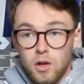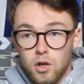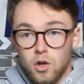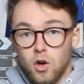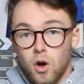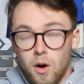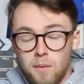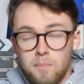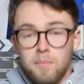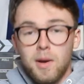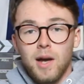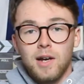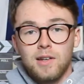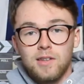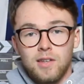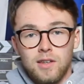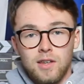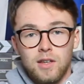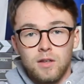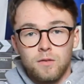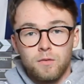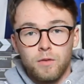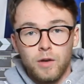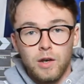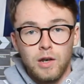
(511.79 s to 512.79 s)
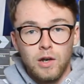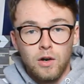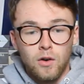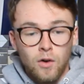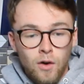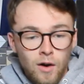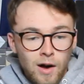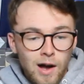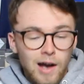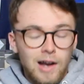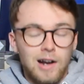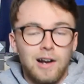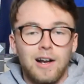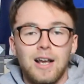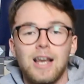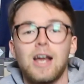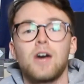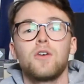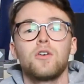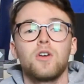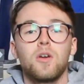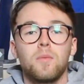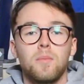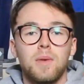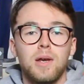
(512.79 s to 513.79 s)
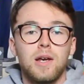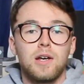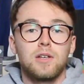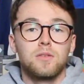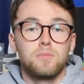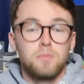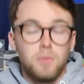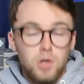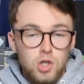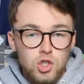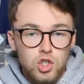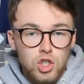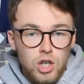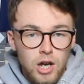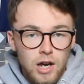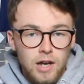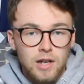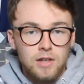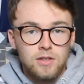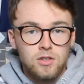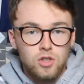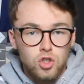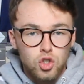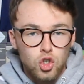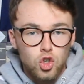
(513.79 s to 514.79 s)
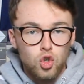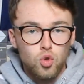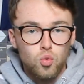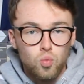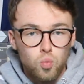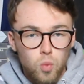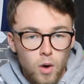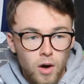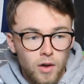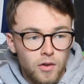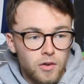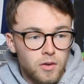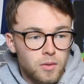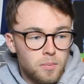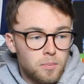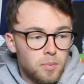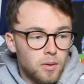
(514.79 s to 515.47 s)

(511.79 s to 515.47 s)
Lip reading: come back to this video and clown on me as much as you want.